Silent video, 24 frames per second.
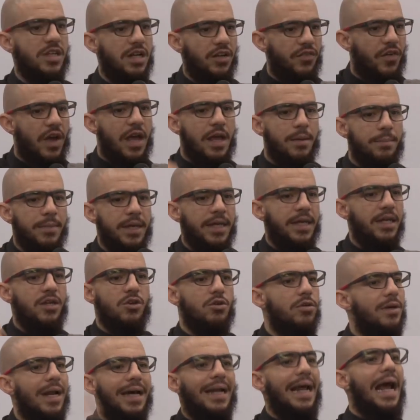yourself,
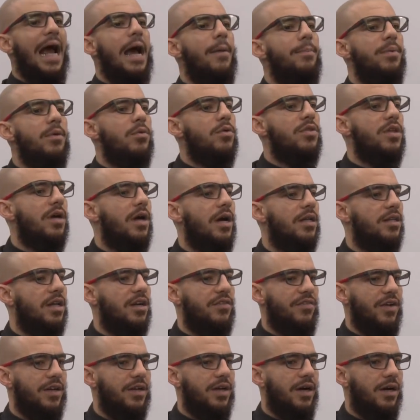meaning you're not happy with the
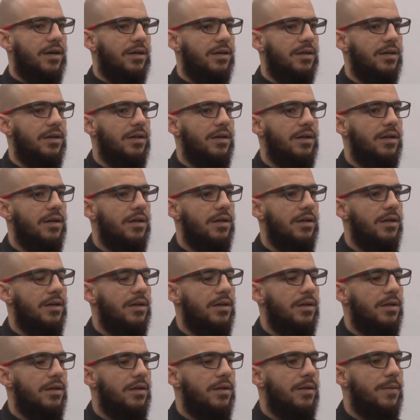qadr of Allah.
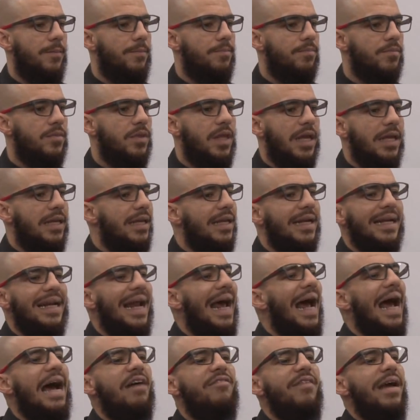They
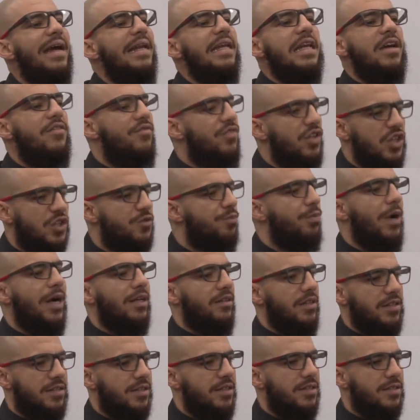didn't have any of these
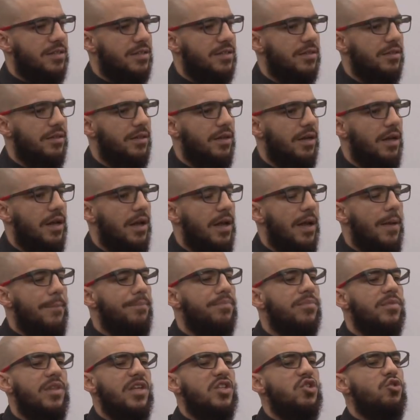practices.
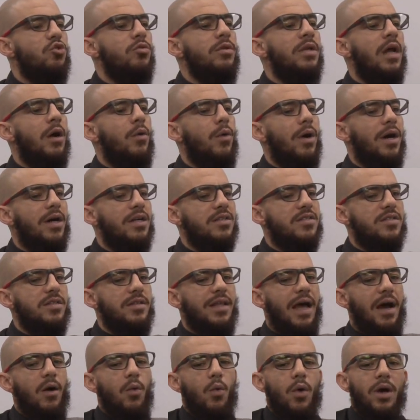The sunnah
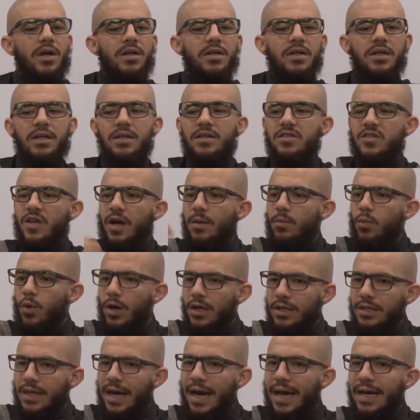was that when
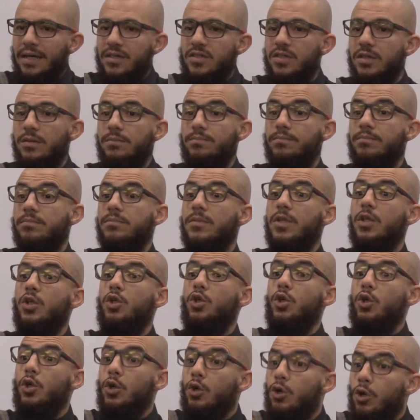someone dies,
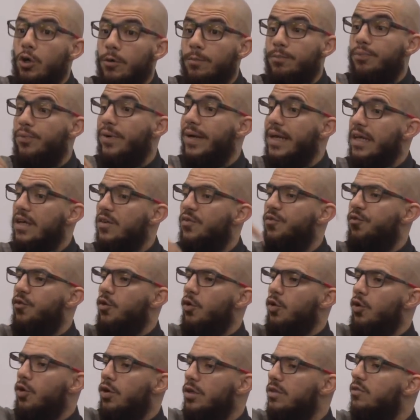you bring
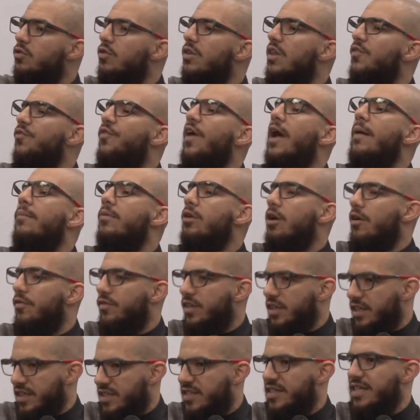food to the family
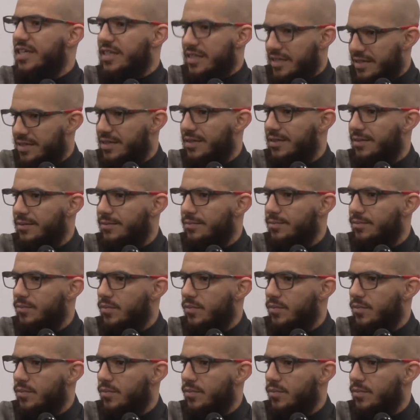of the deceased.